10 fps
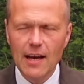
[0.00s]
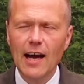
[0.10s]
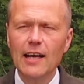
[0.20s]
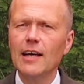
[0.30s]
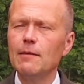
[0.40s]

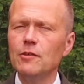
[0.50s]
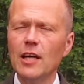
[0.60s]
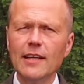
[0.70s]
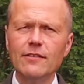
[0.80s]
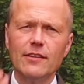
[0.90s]
and I'm
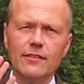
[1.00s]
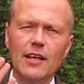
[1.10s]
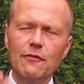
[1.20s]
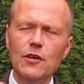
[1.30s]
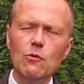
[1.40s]
delighted.
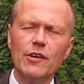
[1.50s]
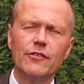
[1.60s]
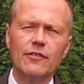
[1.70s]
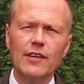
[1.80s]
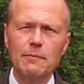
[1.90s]
If you wish
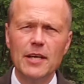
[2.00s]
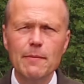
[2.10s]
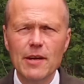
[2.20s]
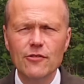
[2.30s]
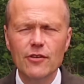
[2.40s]
to send me an
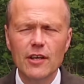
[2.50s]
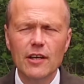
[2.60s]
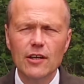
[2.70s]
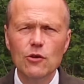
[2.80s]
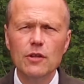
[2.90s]
image,
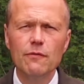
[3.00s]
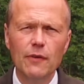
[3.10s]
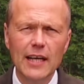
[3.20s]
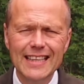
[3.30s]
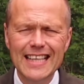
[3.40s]
you can
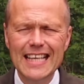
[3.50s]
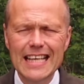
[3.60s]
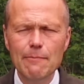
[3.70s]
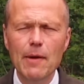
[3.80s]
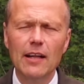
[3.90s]
find the
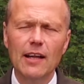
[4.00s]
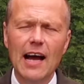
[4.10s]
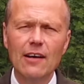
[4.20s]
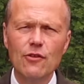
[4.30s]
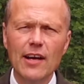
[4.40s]
email
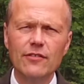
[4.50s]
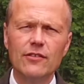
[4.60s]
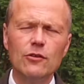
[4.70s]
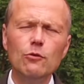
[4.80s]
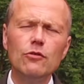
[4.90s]
address
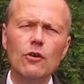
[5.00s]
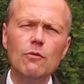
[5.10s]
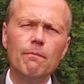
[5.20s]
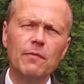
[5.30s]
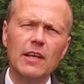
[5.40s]
to do
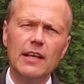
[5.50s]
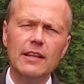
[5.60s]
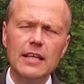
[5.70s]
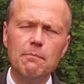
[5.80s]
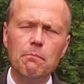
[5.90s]
so
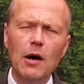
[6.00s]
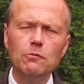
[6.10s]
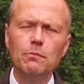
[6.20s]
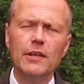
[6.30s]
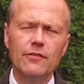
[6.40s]
in the
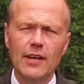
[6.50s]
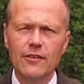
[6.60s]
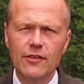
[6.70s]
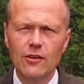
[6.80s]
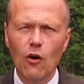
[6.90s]
About Me
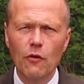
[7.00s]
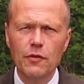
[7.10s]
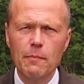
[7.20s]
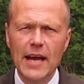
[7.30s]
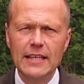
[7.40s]
section on
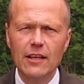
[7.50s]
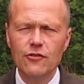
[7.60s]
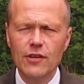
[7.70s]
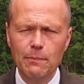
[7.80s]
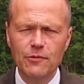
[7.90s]
the main
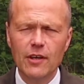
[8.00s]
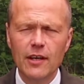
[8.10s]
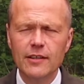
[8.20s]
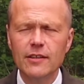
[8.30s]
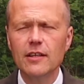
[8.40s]
Chaps
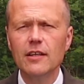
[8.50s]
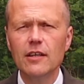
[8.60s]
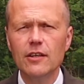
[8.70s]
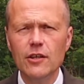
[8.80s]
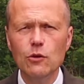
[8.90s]
Guide
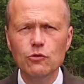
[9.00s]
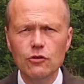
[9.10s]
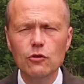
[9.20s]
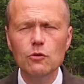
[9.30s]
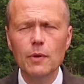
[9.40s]

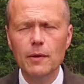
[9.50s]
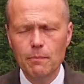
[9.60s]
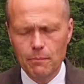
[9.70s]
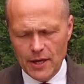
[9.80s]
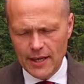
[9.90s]
YouTube
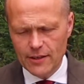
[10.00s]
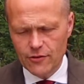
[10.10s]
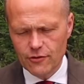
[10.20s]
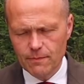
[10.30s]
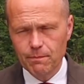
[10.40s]

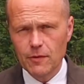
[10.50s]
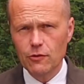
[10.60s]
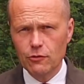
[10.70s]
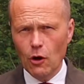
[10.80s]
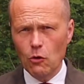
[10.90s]
page.
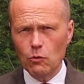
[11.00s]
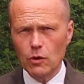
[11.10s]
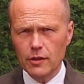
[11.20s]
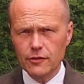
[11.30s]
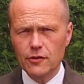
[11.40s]
So,
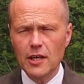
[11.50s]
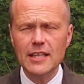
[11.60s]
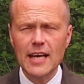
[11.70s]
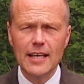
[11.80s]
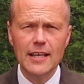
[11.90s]

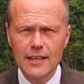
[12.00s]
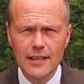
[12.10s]
today